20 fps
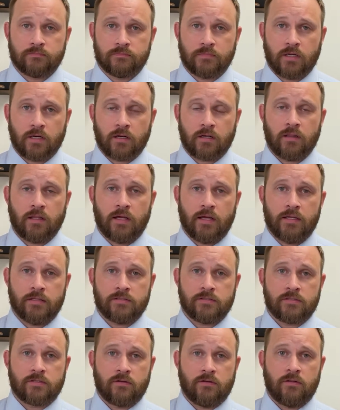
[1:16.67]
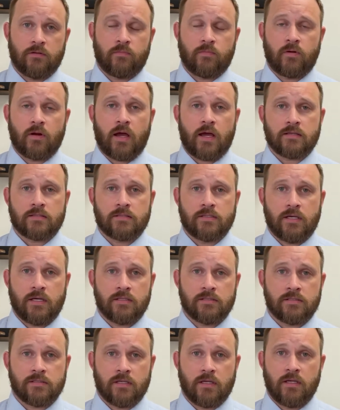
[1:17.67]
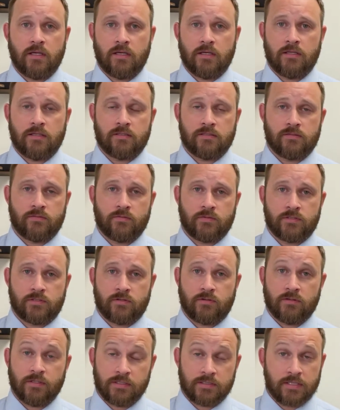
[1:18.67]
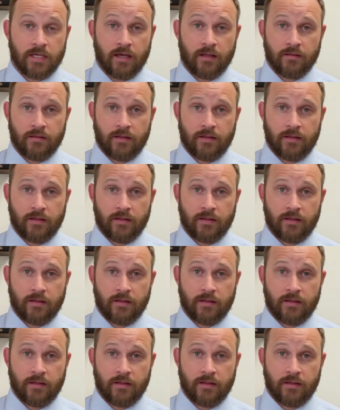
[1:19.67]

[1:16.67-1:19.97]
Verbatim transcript: our clients during the process is we certainly tell